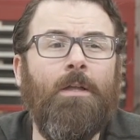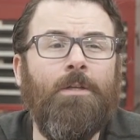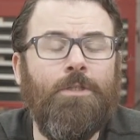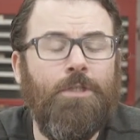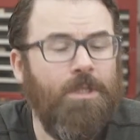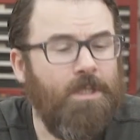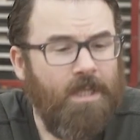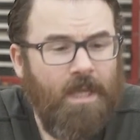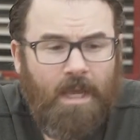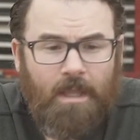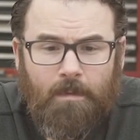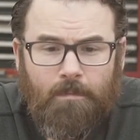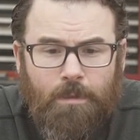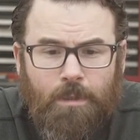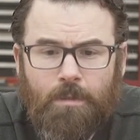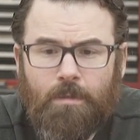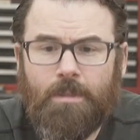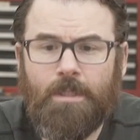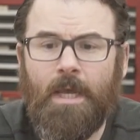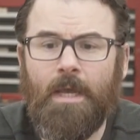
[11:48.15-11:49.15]
Just get them
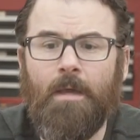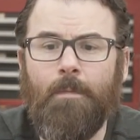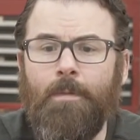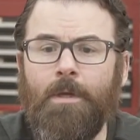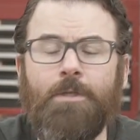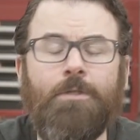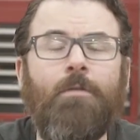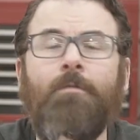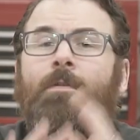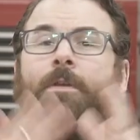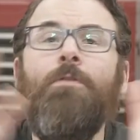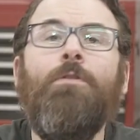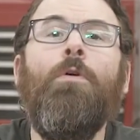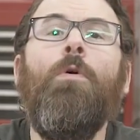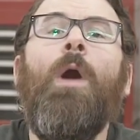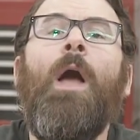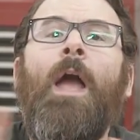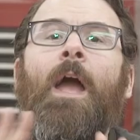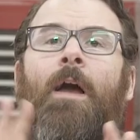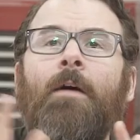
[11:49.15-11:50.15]
to take a picture. If you
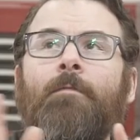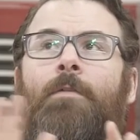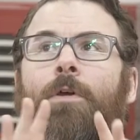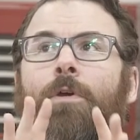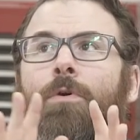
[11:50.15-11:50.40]
don't have a